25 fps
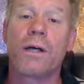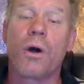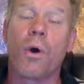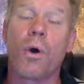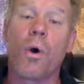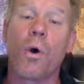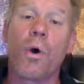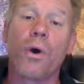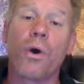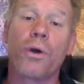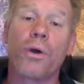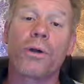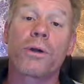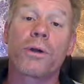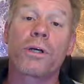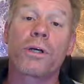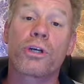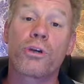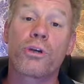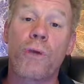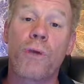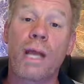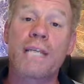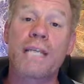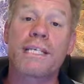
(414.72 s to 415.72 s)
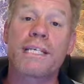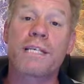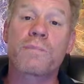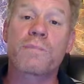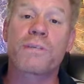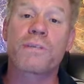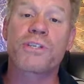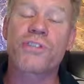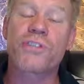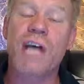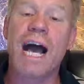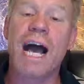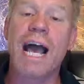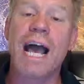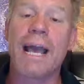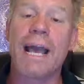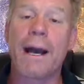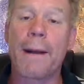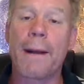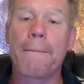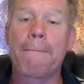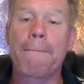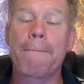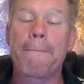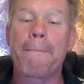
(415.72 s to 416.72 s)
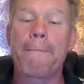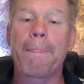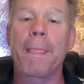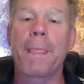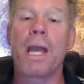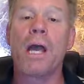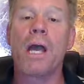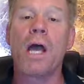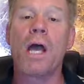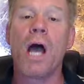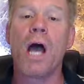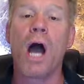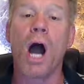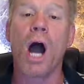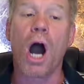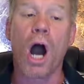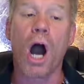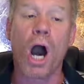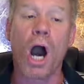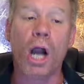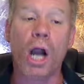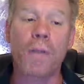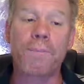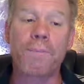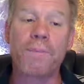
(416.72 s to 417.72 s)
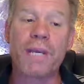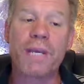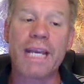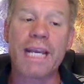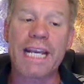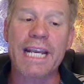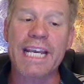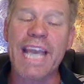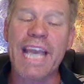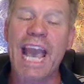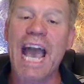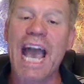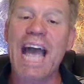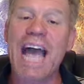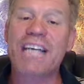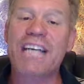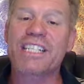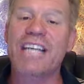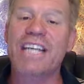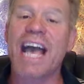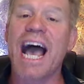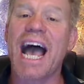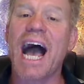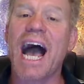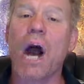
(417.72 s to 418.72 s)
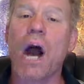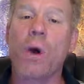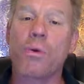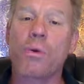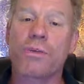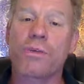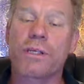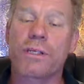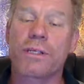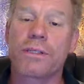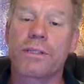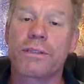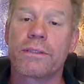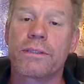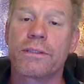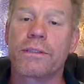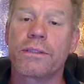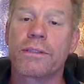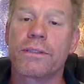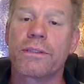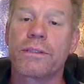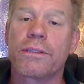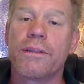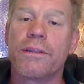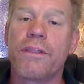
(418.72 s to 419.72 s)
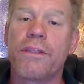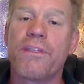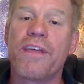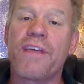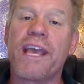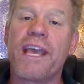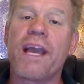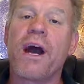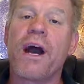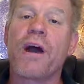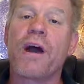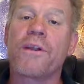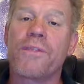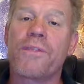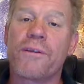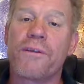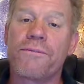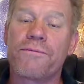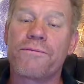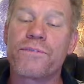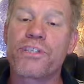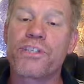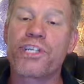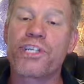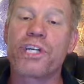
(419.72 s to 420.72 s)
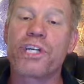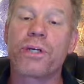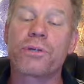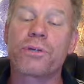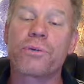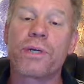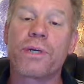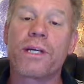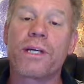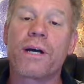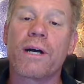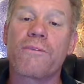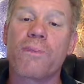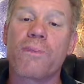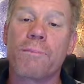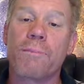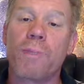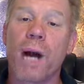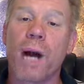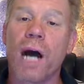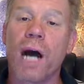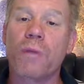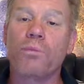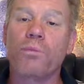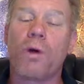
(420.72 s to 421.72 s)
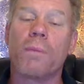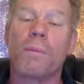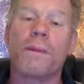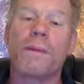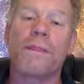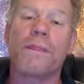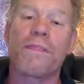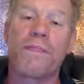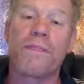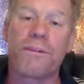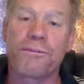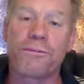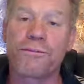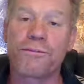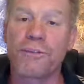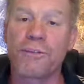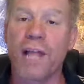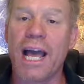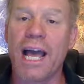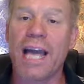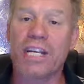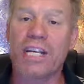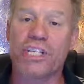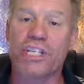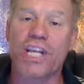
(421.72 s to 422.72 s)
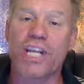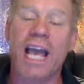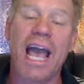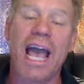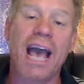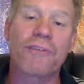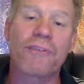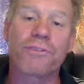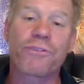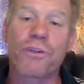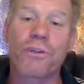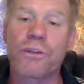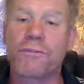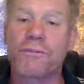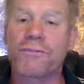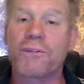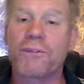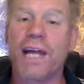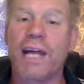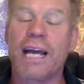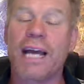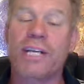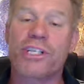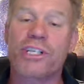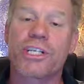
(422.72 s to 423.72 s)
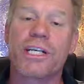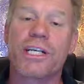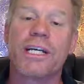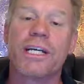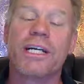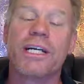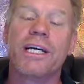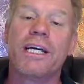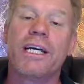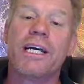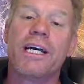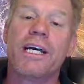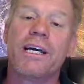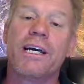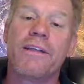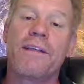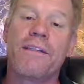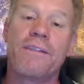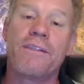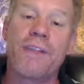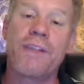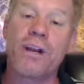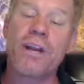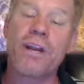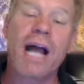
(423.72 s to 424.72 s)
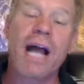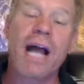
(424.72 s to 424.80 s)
or Christ as Messiah are being cast out. They are the children of the bondwoman, the flesh, after the flesh. They're